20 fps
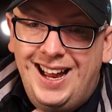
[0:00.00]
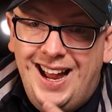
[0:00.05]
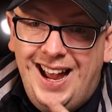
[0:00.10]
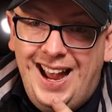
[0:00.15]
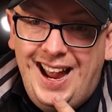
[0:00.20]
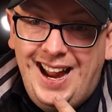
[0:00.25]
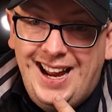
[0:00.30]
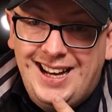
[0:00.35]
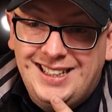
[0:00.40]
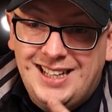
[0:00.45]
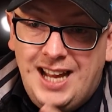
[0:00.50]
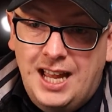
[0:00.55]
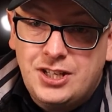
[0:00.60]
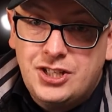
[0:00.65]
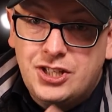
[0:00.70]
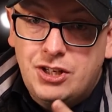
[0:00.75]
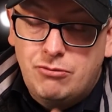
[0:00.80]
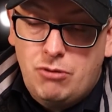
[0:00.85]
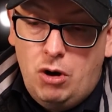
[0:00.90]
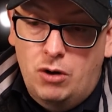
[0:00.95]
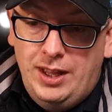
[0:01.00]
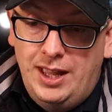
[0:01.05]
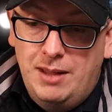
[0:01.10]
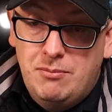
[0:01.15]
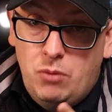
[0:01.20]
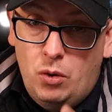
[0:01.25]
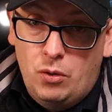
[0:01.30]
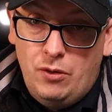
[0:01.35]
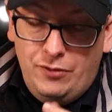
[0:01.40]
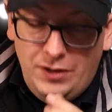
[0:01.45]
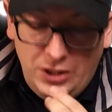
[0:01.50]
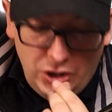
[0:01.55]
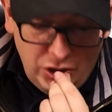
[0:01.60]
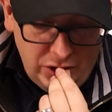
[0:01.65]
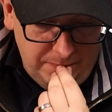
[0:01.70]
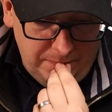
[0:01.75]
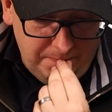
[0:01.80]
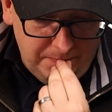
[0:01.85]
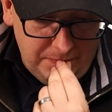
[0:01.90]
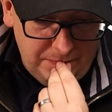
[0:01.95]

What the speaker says: a NASA rocket more efficient.